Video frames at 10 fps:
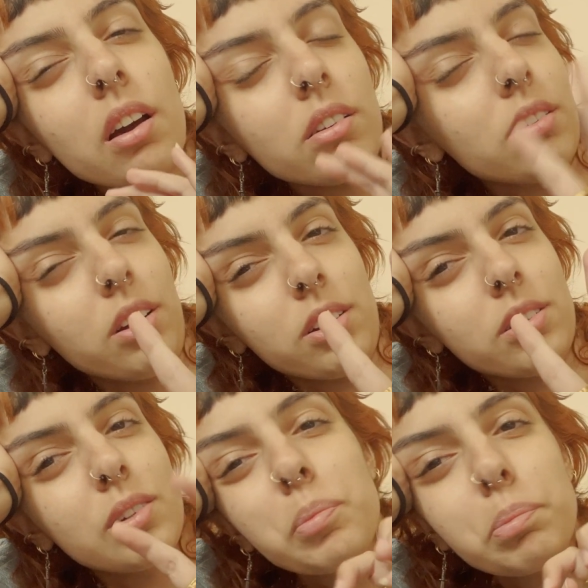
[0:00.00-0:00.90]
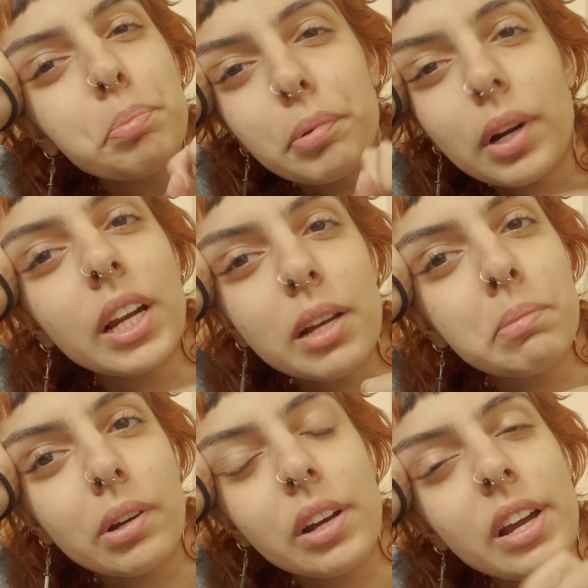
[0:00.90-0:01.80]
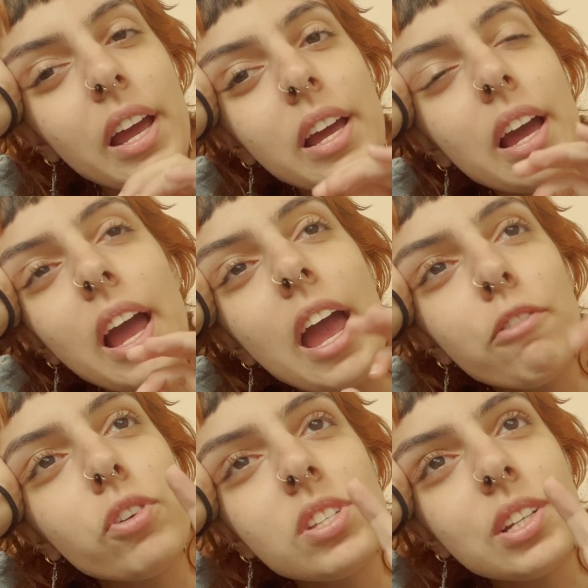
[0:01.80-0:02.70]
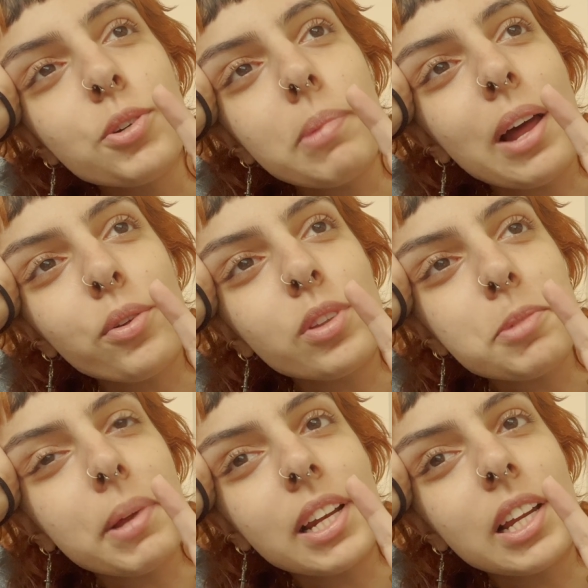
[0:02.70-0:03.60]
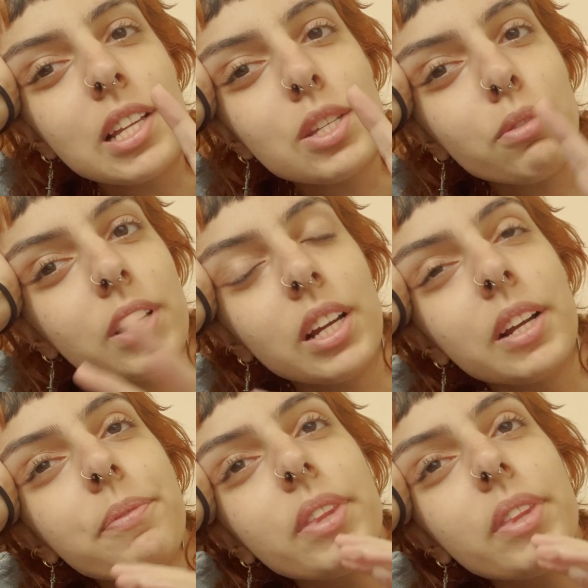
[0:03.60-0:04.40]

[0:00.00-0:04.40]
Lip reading: Ugh, brilliant book. Every single man on this planet needs to read it.